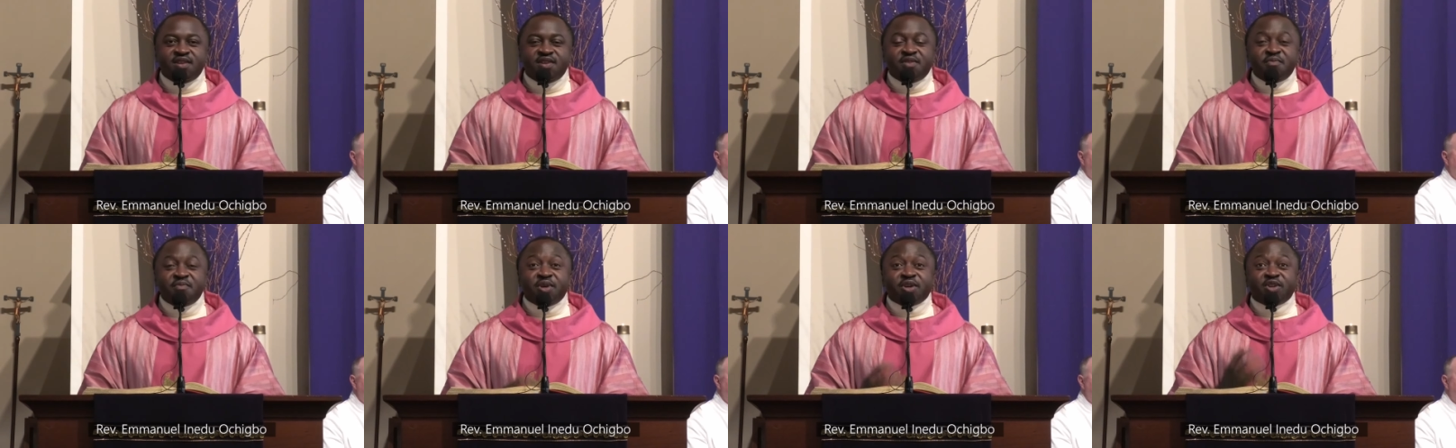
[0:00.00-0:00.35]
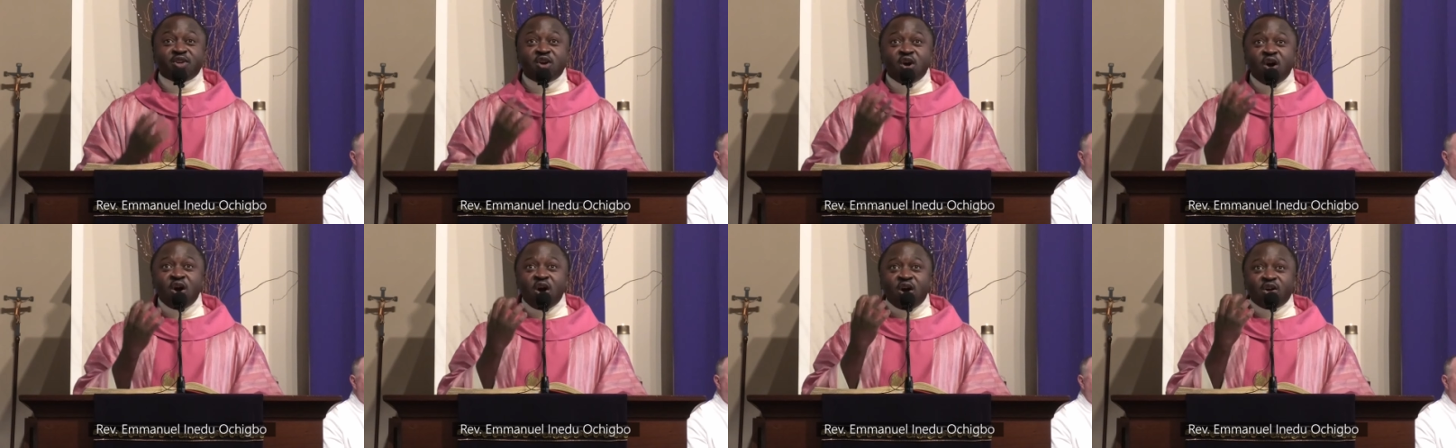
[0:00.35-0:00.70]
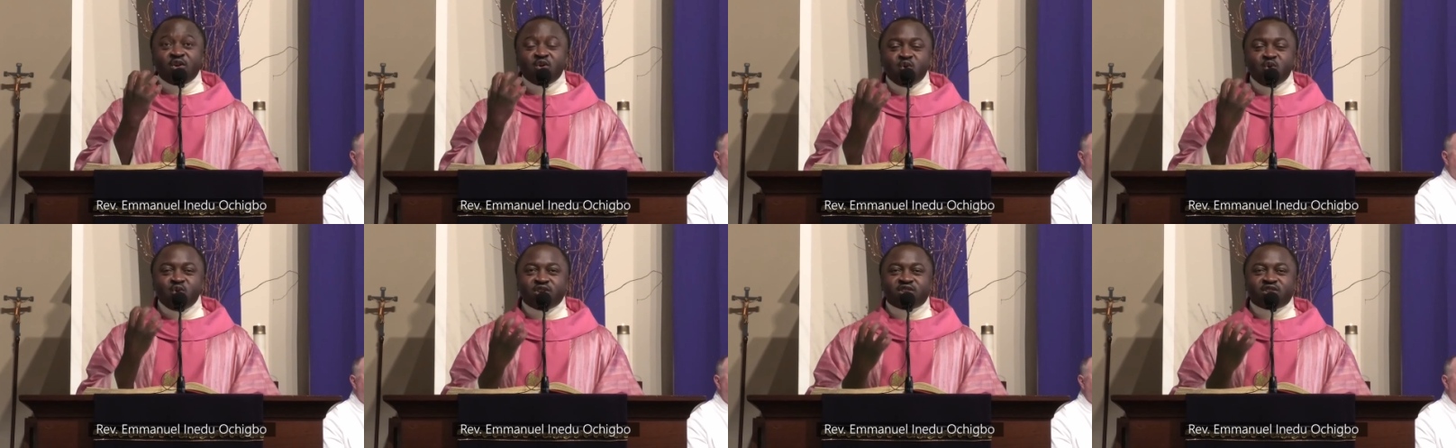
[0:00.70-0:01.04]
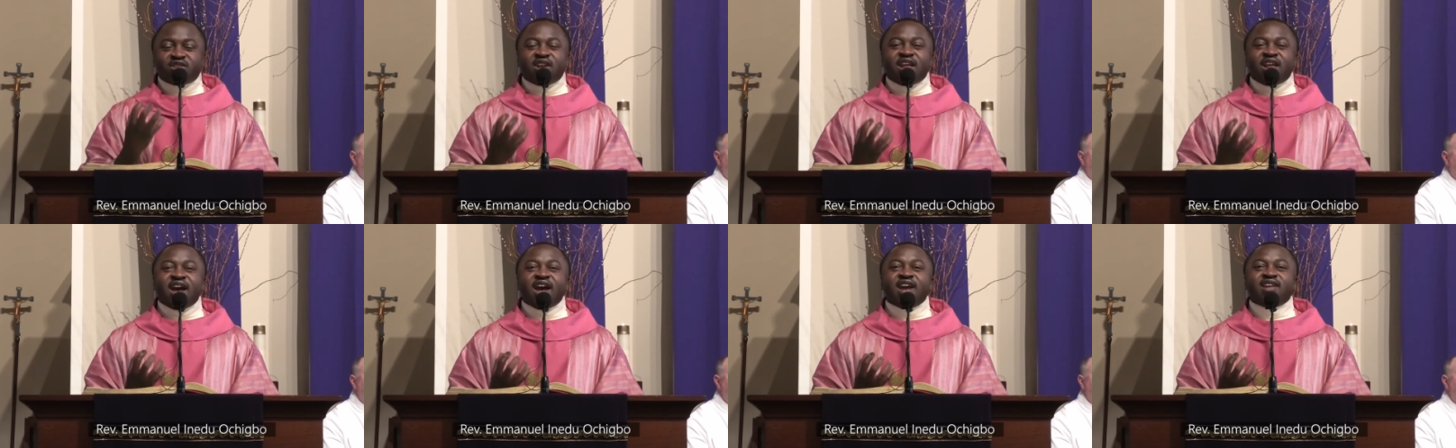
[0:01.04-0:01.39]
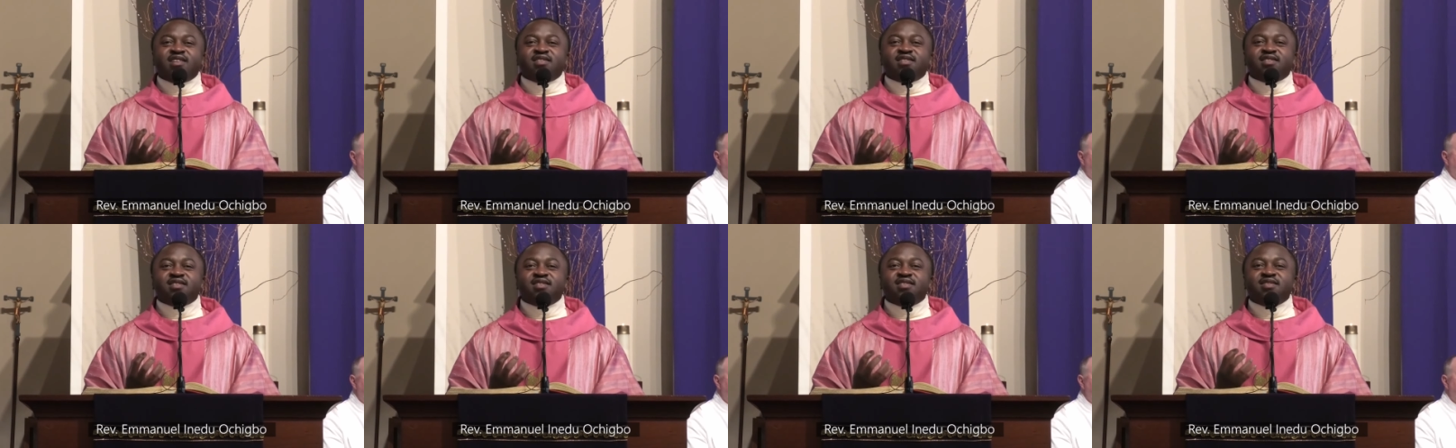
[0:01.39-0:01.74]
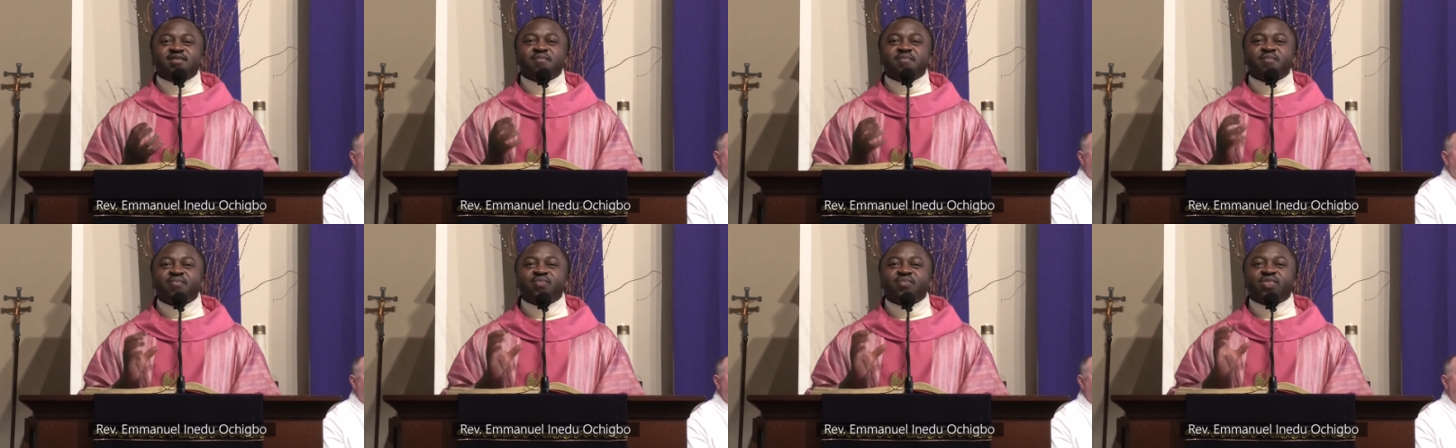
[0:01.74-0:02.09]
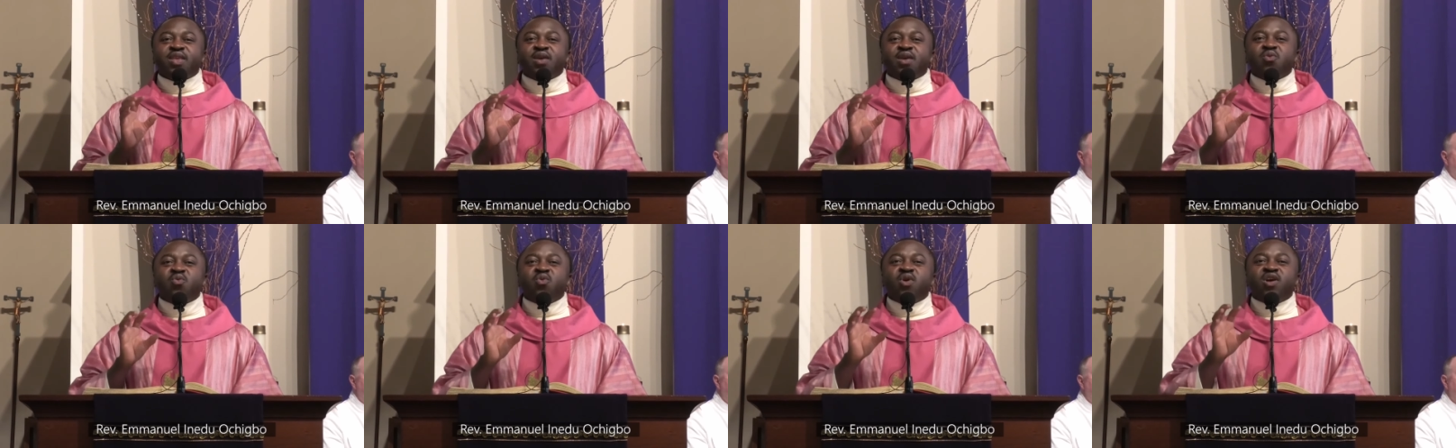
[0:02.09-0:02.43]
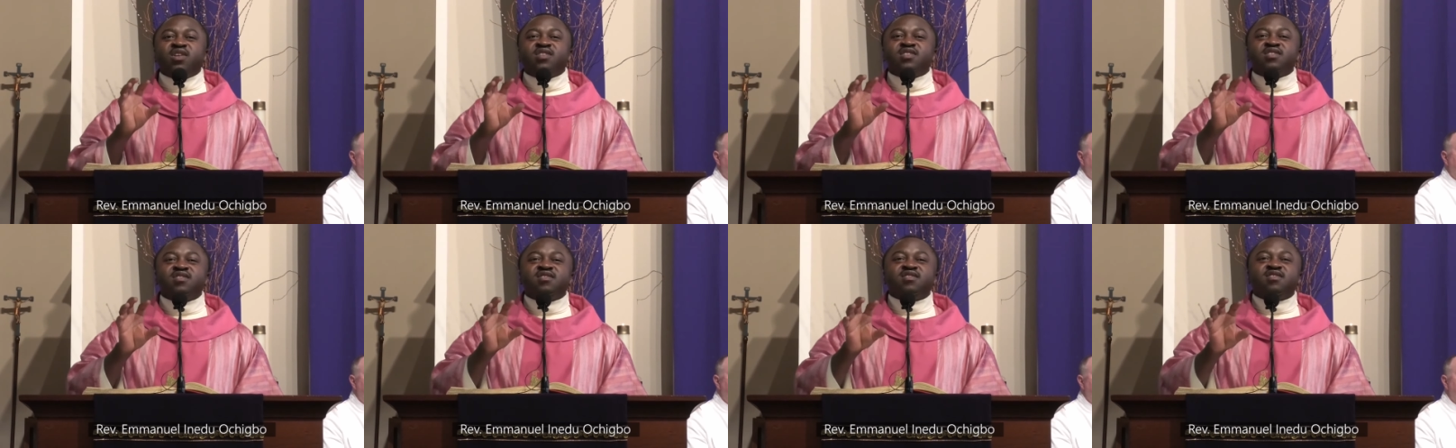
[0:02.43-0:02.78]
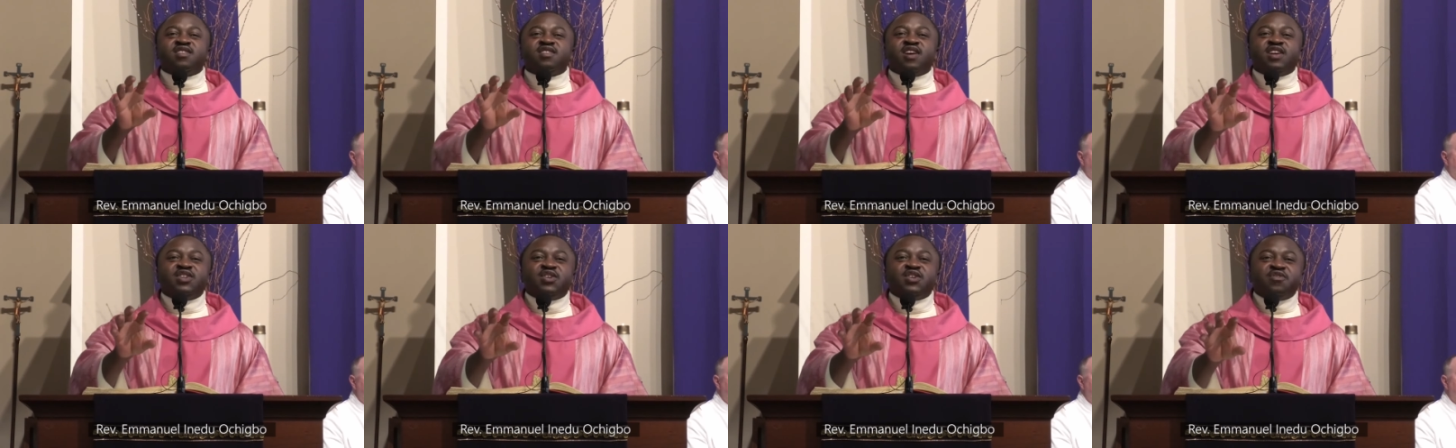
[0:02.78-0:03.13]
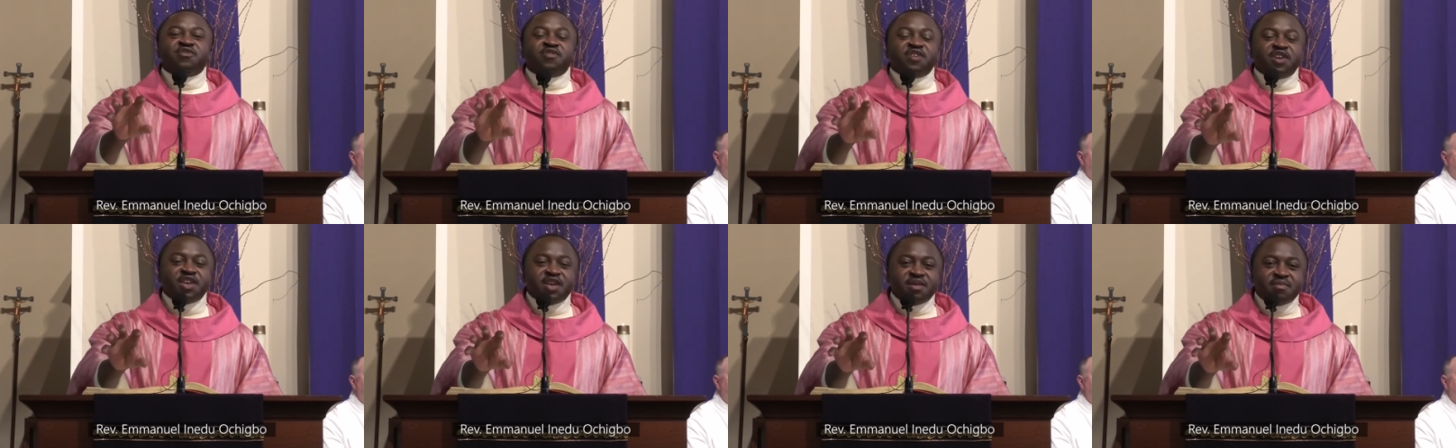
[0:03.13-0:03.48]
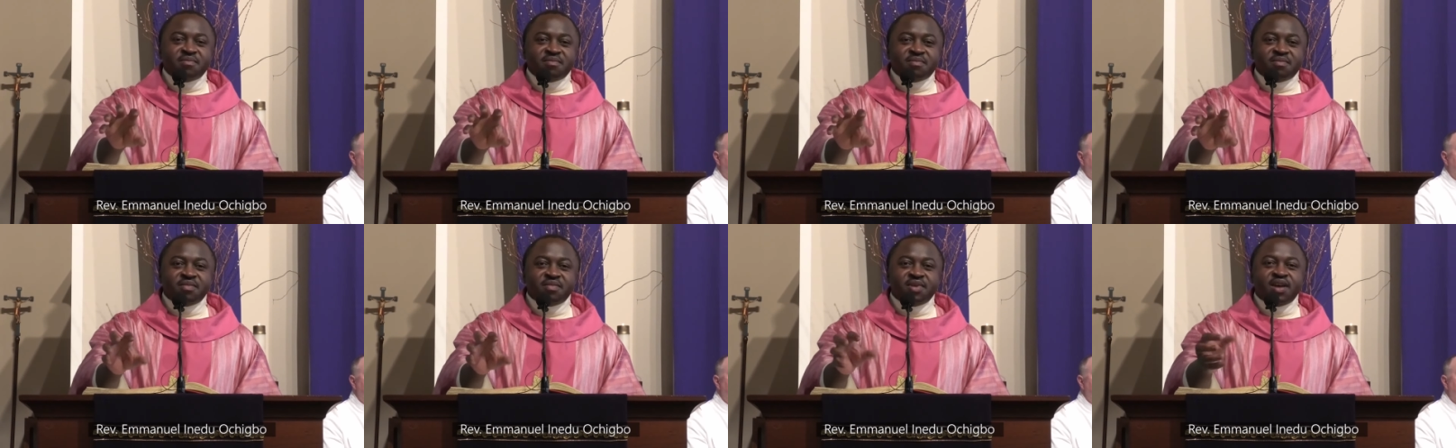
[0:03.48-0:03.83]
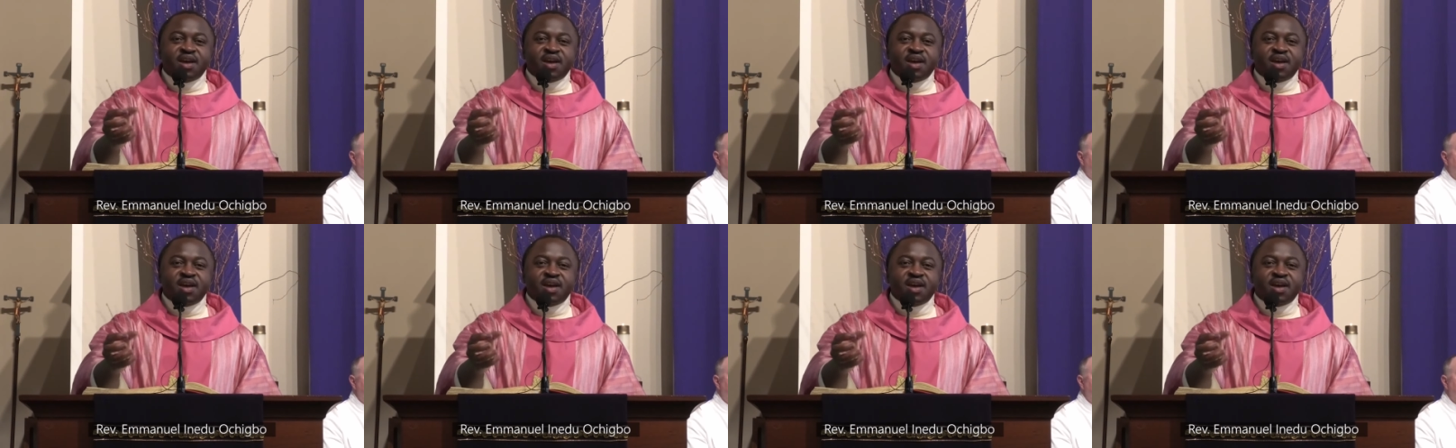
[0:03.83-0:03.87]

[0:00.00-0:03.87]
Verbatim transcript: but God, who is light, went in search of him